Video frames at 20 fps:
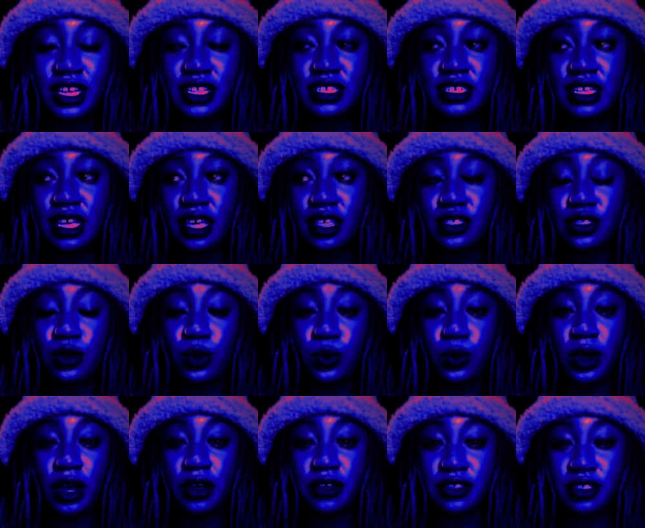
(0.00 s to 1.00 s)
It's like the
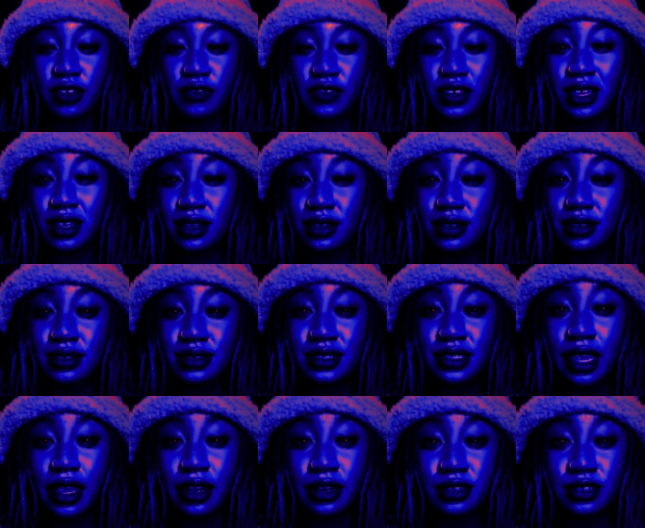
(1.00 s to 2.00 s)
wealth of it
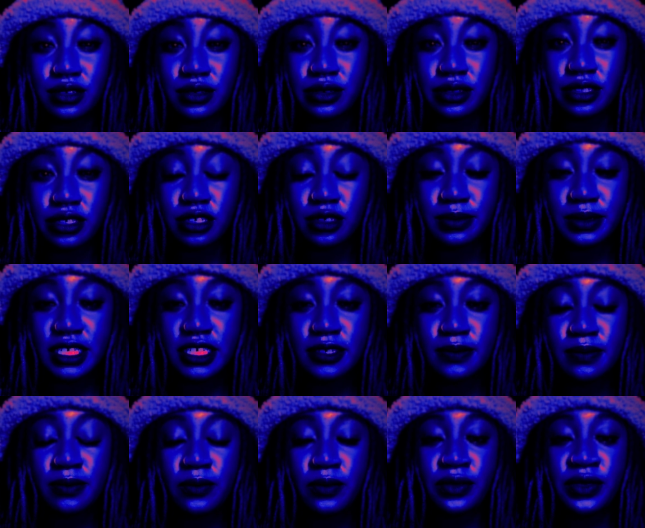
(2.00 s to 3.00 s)
scares you a little bit.